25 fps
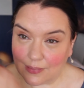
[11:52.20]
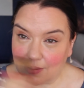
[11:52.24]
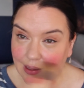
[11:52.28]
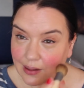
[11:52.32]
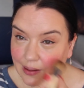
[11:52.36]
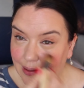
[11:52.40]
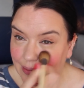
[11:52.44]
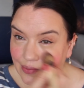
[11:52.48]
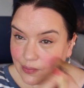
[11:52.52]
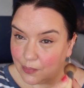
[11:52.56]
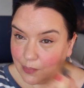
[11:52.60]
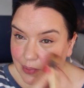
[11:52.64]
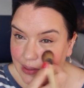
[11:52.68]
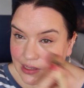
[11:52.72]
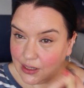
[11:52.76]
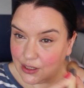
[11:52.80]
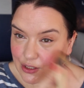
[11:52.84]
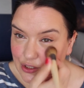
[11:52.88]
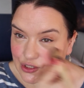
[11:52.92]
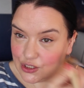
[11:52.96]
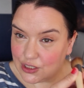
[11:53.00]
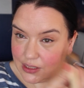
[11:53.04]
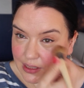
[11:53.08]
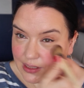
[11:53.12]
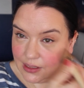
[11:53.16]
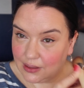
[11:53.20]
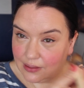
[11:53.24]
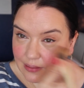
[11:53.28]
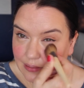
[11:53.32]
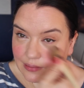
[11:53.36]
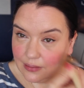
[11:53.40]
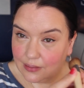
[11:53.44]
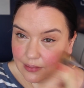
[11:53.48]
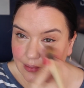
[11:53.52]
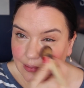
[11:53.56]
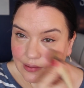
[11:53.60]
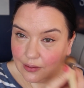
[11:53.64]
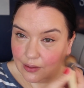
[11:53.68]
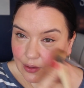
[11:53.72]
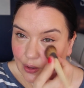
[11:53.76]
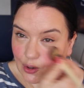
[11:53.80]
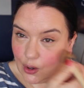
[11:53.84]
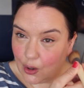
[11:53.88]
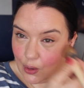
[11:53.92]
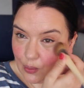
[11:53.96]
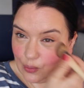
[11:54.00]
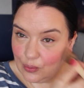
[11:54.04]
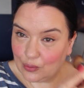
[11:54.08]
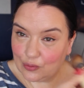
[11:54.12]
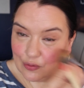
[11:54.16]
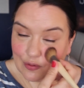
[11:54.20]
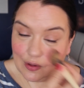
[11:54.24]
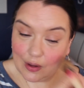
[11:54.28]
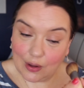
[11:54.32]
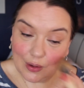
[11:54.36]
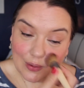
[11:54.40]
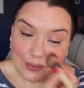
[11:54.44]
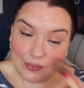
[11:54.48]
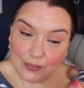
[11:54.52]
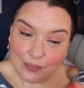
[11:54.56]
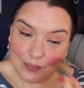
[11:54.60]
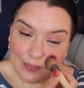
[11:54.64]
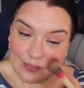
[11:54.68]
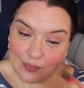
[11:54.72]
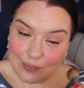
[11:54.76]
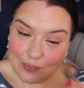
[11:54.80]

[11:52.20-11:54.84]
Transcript: I like the peachy coral tone.